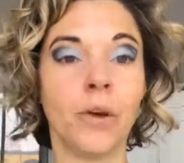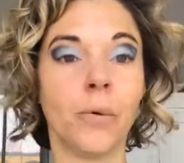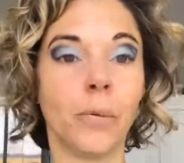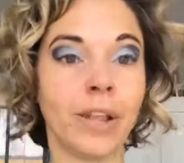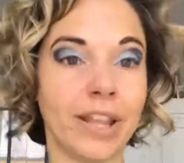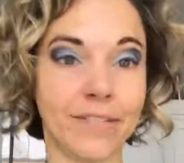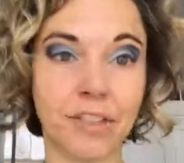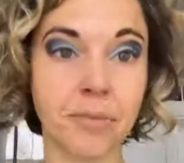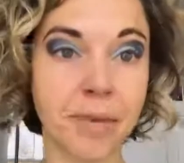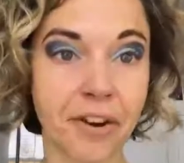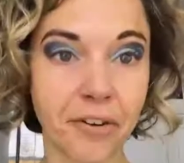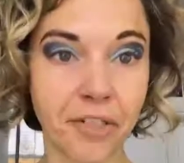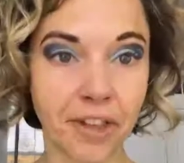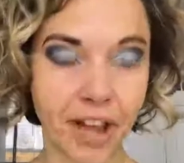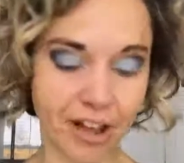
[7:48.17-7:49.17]
We live in the
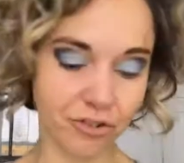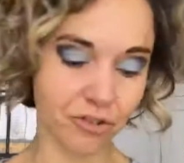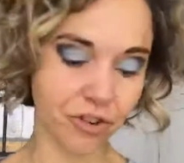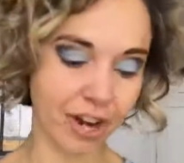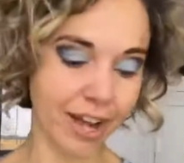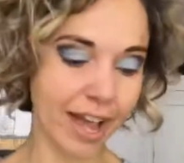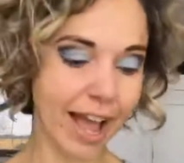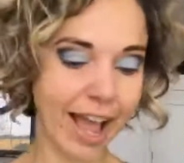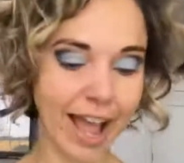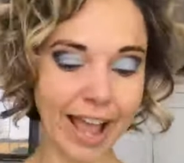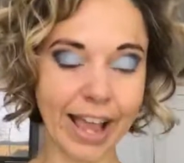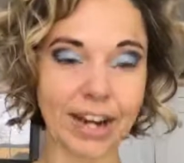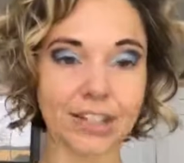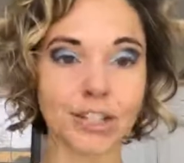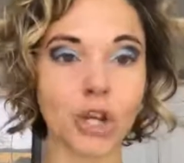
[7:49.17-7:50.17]
middle of the country
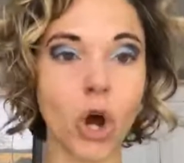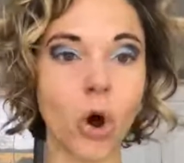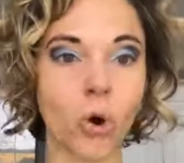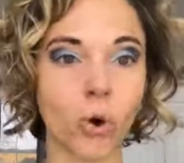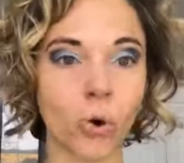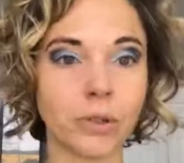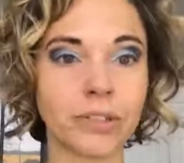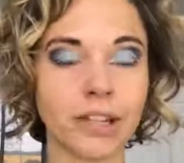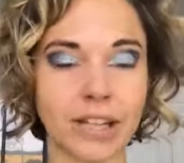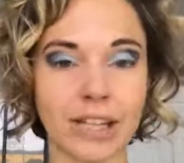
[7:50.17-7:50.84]
and it's cold